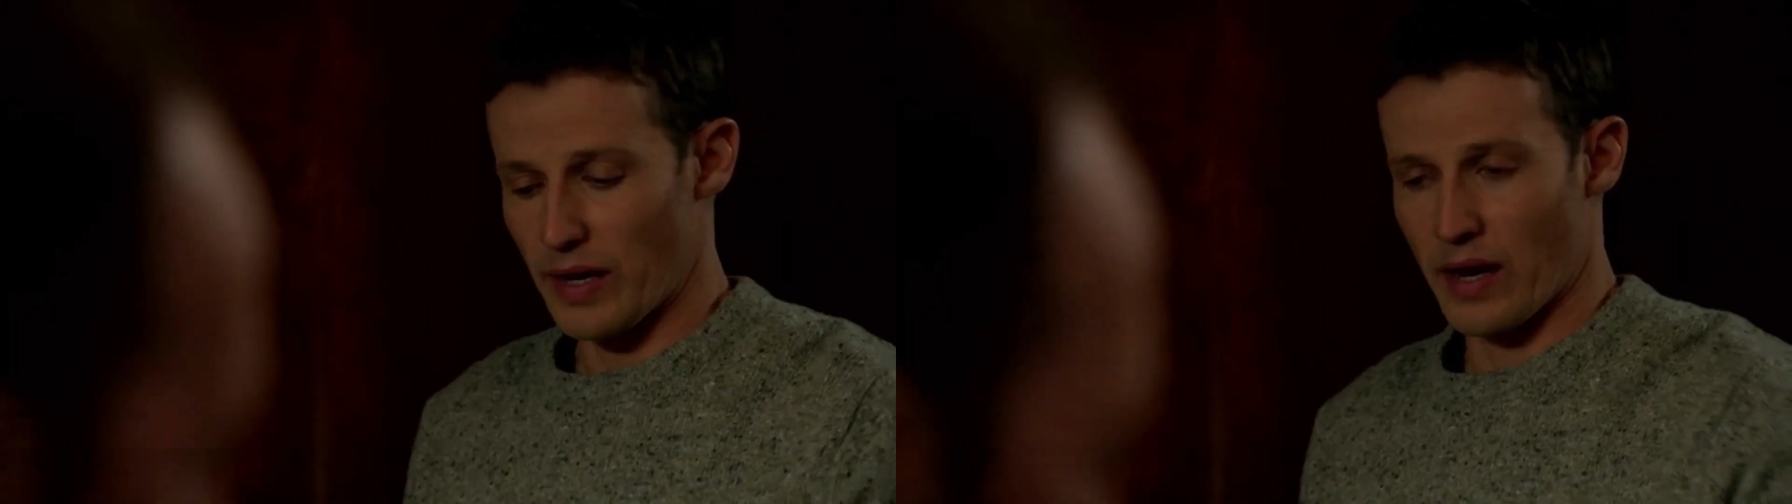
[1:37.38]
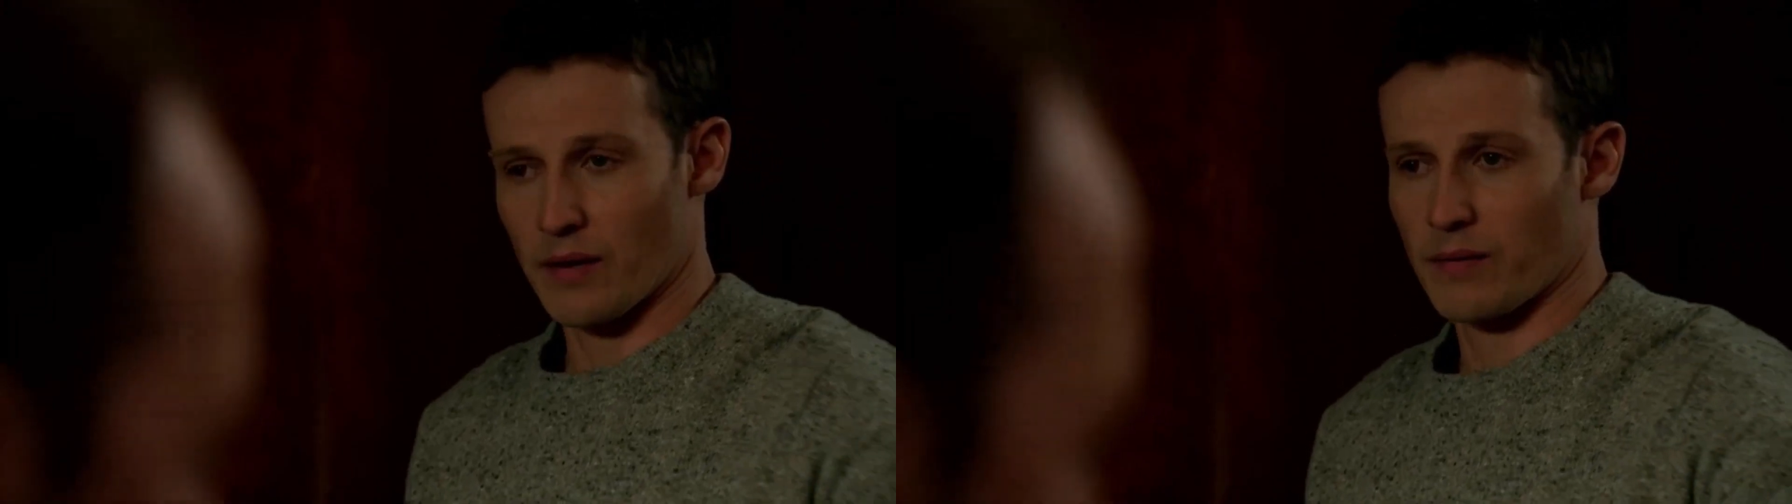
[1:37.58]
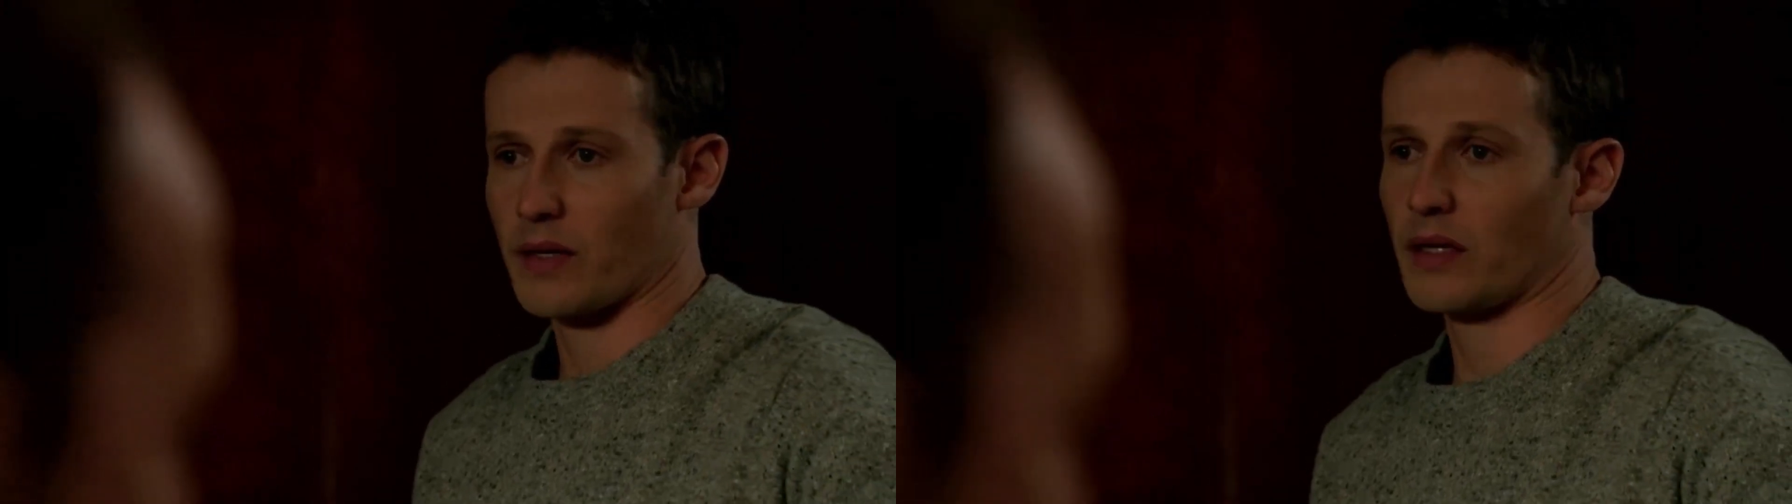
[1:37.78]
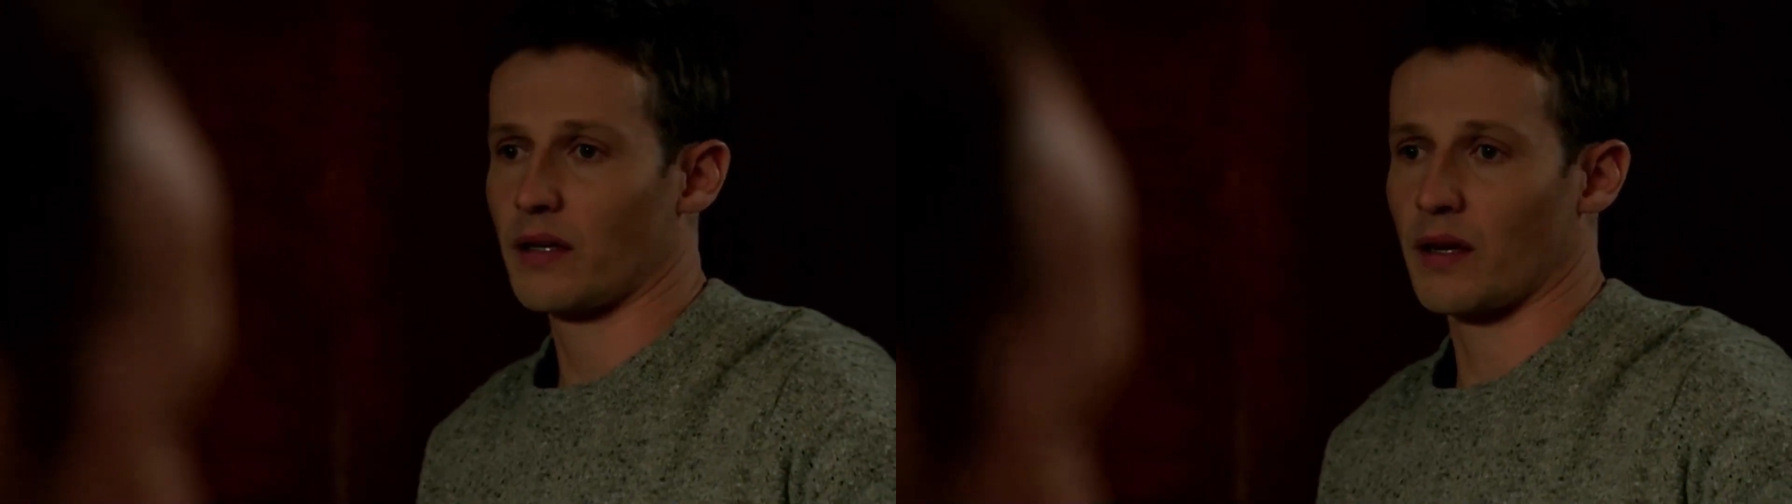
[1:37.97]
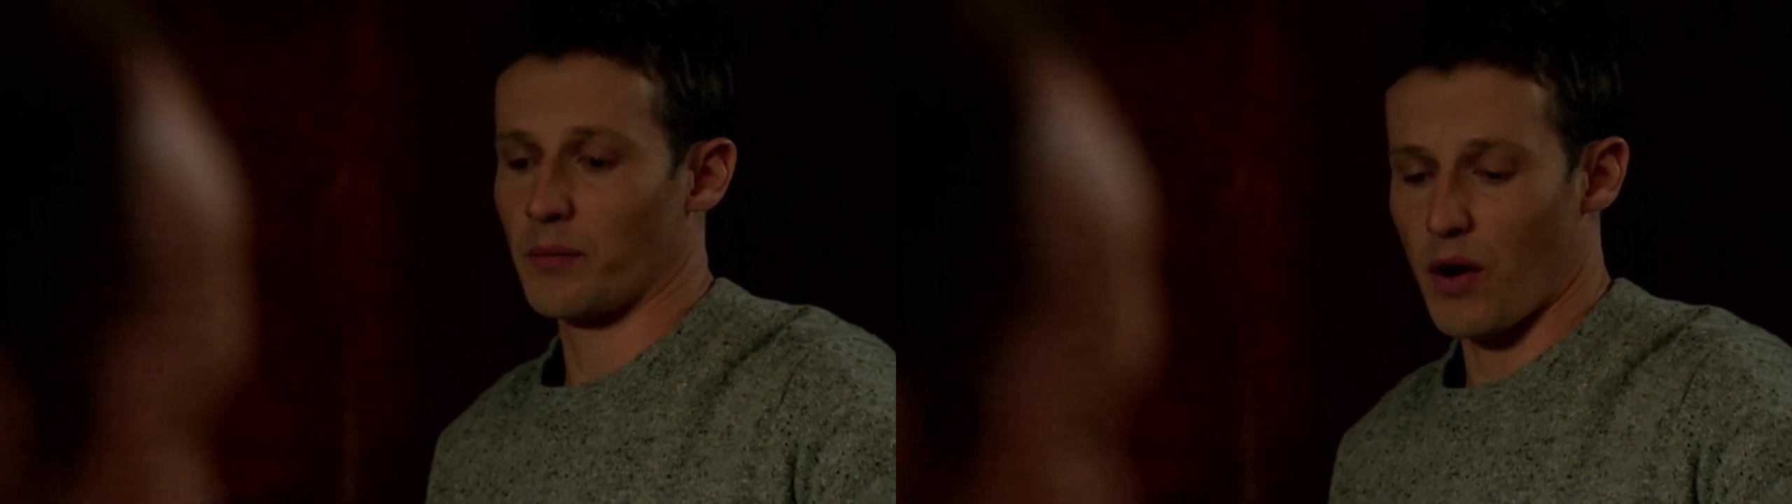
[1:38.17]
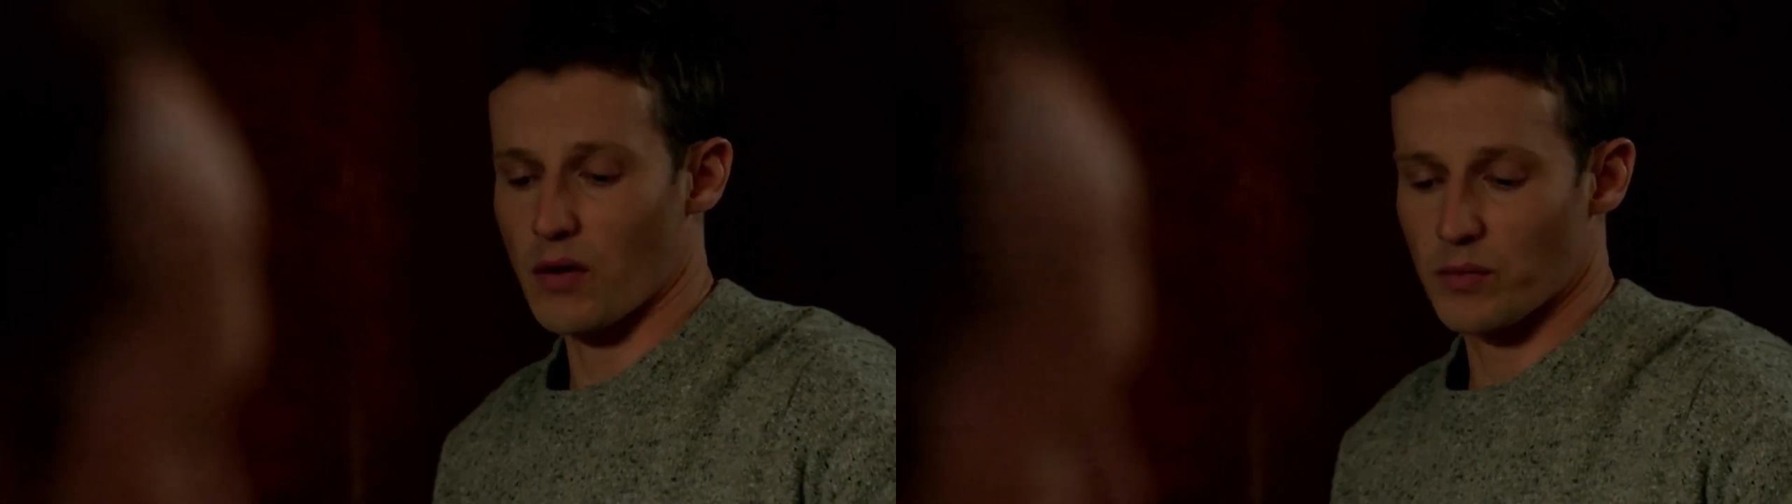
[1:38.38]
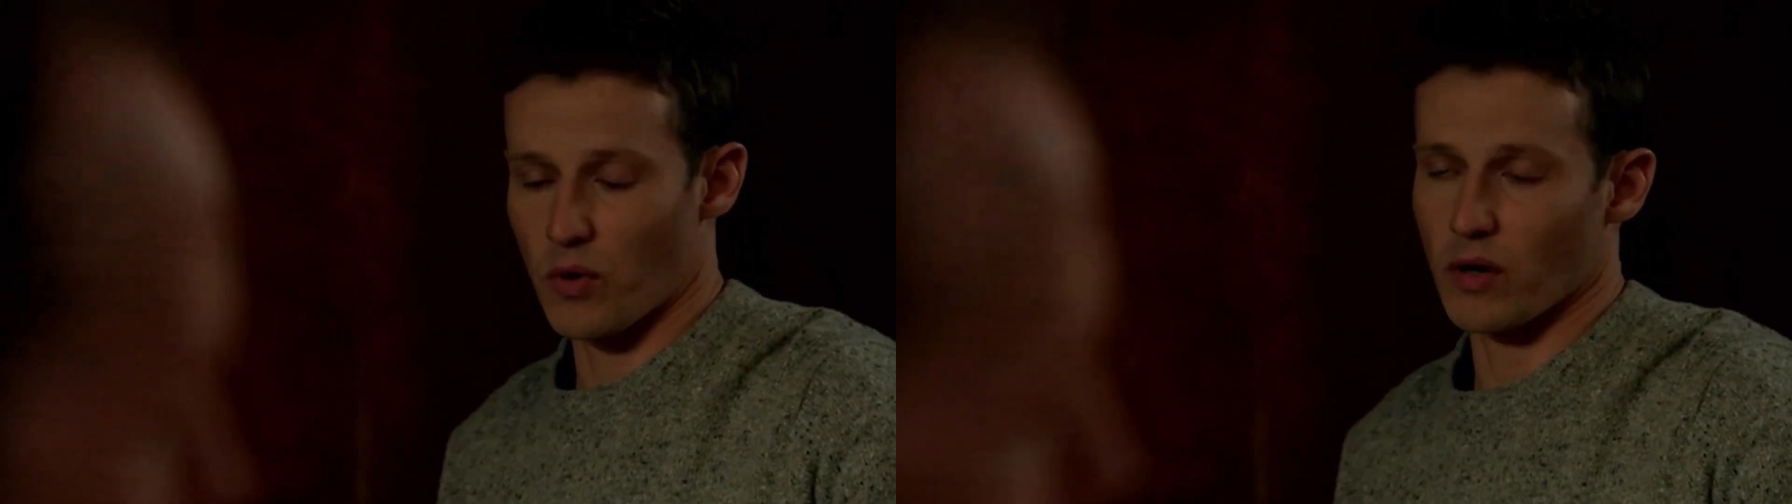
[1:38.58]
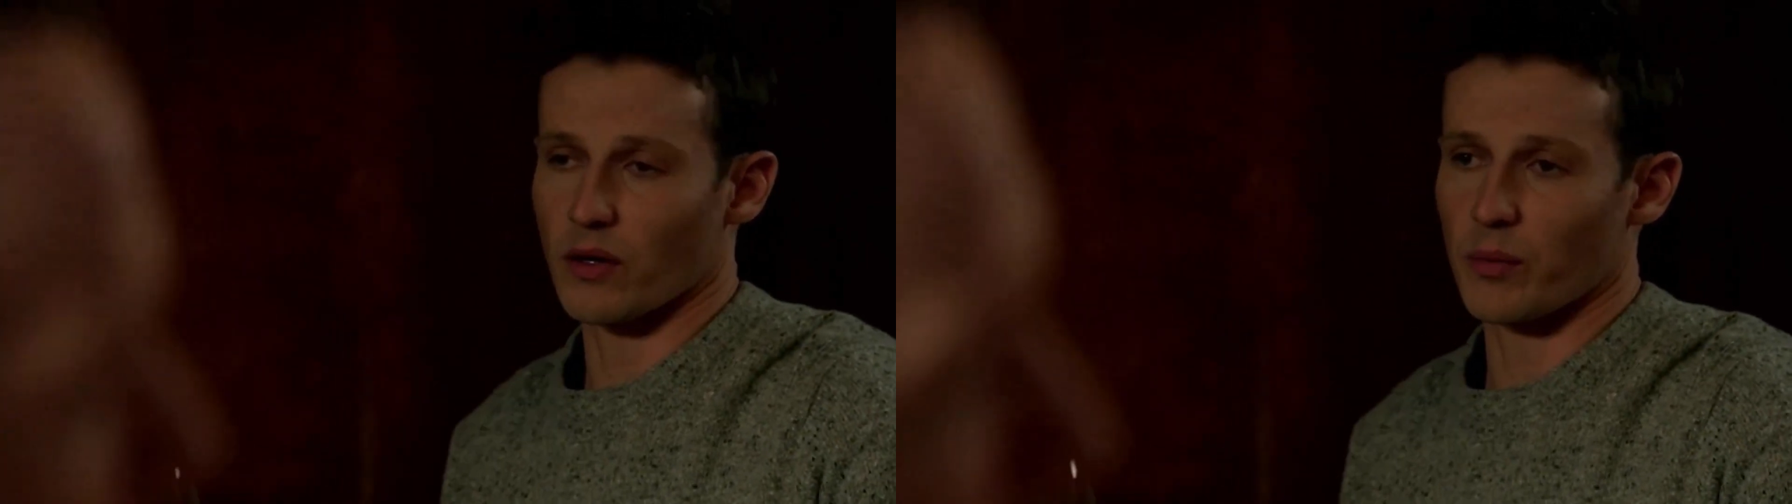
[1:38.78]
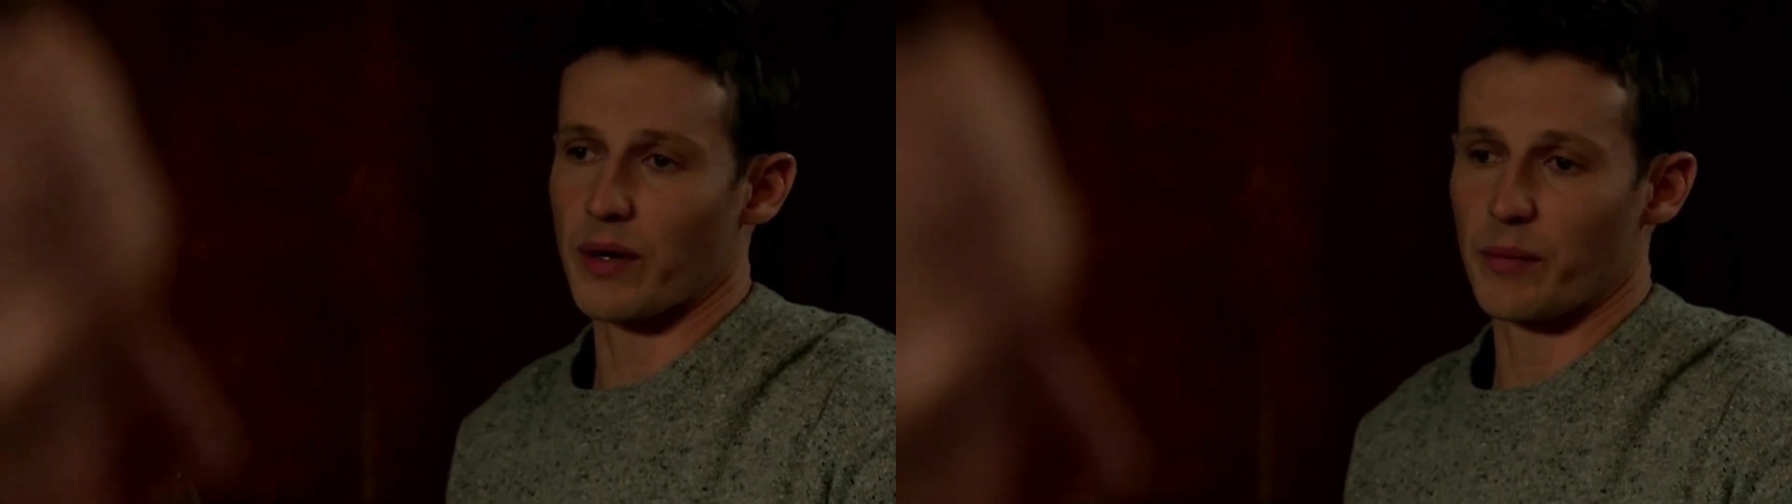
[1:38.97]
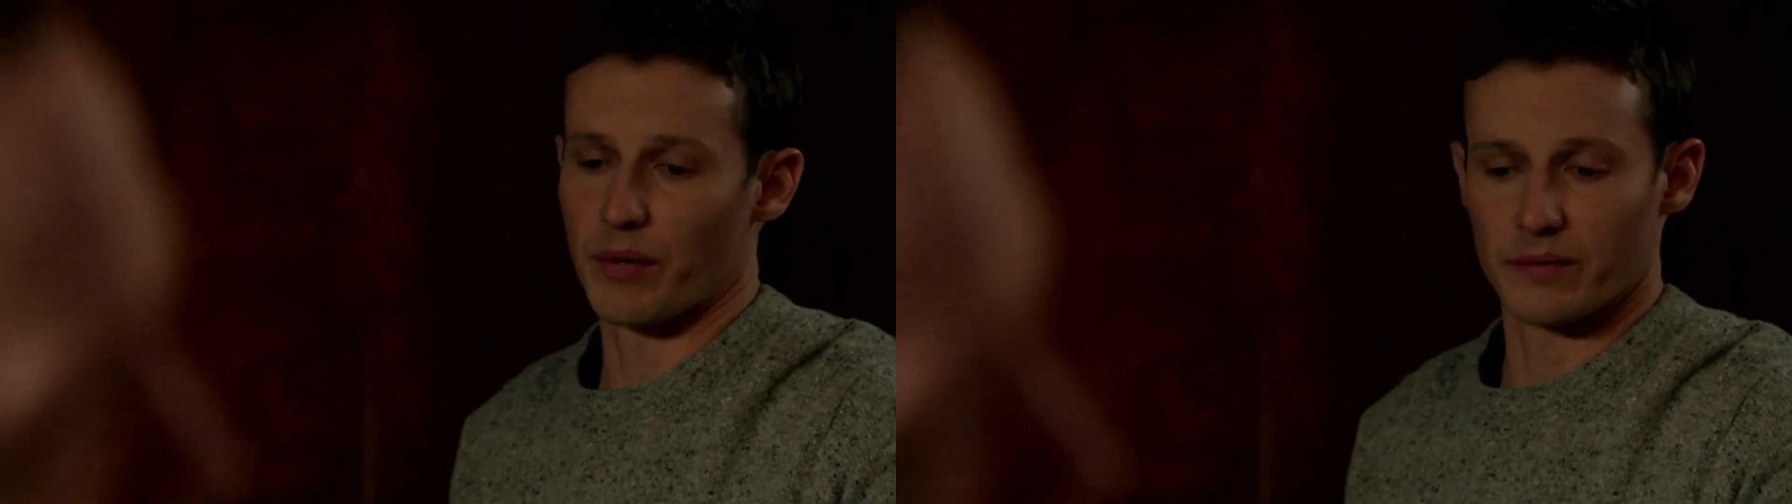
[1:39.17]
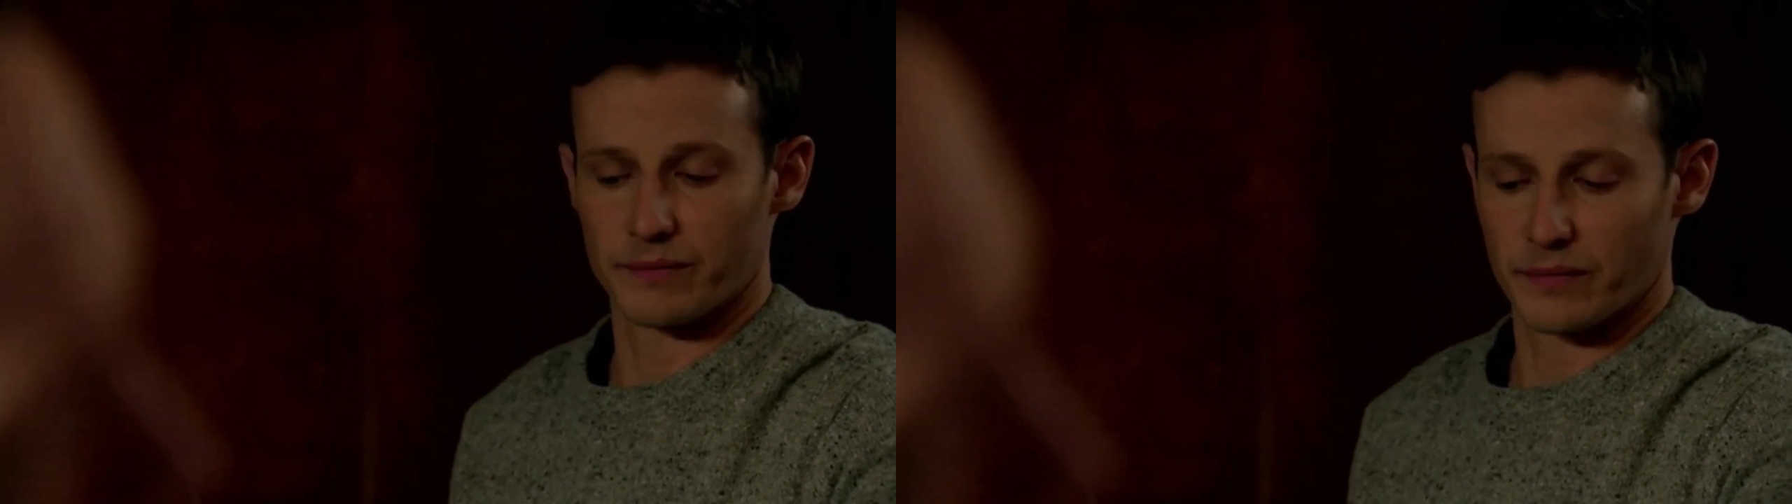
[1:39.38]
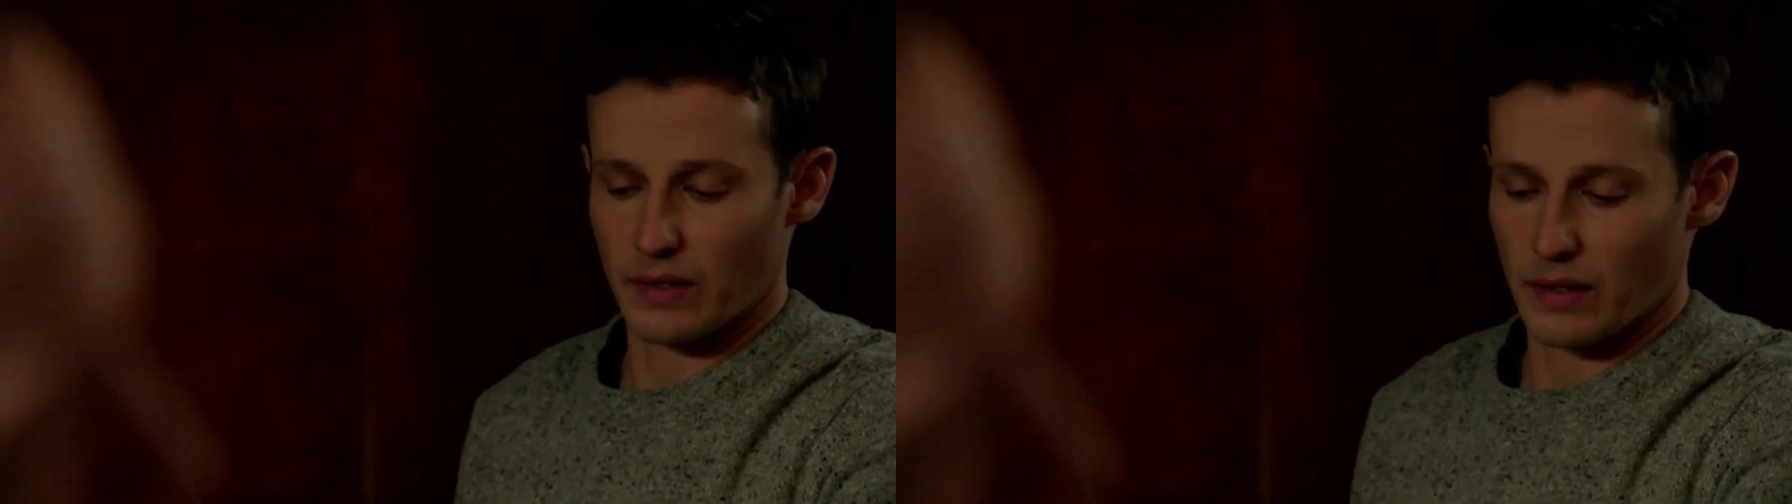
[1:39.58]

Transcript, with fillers: Yeah, he did in Baltimore a little bit, but